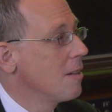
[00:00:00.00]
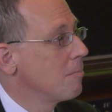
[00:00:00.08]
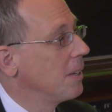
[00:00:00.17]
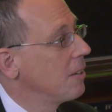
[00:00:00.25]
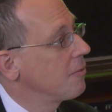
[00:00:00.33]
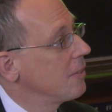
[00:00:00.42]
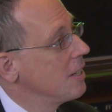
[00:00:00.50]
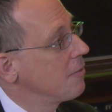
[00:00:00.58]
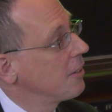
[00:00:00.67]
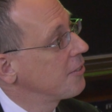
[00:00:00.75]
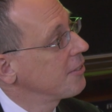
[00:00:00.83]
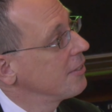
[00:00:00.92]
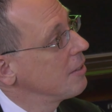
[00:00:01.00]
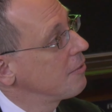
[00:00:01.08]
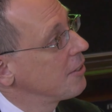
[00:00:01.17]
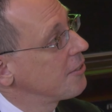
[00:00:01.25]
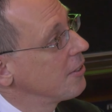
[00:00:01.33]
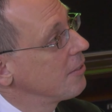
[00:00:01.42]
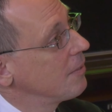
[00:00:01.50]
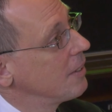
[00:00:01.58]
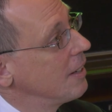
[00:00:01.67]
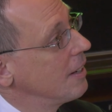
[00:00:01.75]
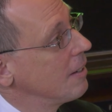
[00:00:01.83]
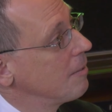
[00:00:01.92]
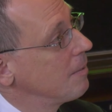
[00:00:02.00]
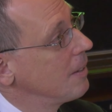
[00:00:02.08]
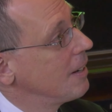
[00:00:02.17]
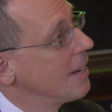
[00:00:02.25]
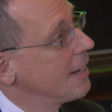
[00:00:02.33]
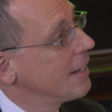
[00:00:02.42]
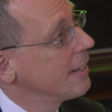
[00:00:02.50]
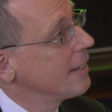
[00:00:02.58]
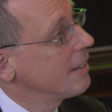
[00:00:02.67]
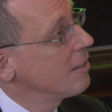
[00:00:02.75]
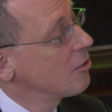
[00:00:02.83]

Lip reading: But if it's a